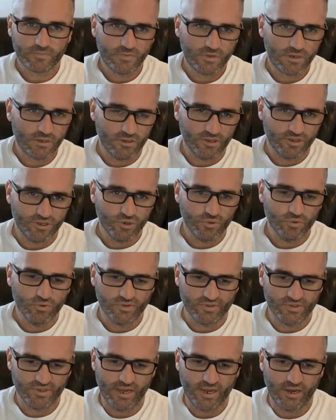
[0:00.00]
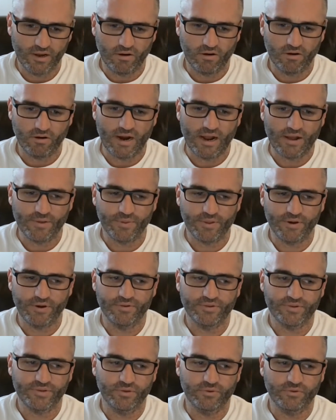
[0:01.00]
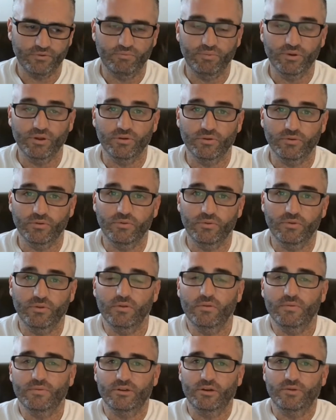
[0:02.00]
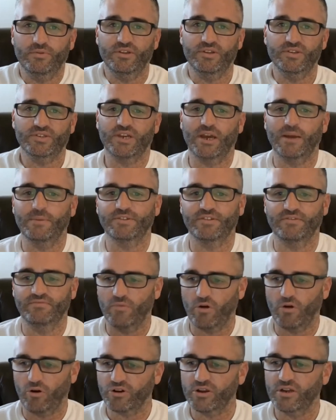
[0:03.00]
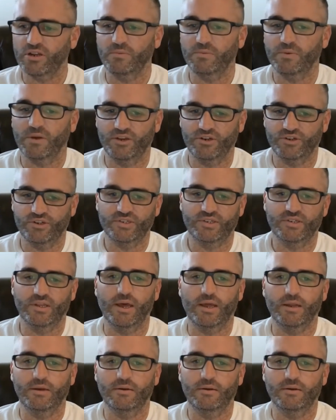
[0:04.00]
the tools that are out there to build these types of marketing pages that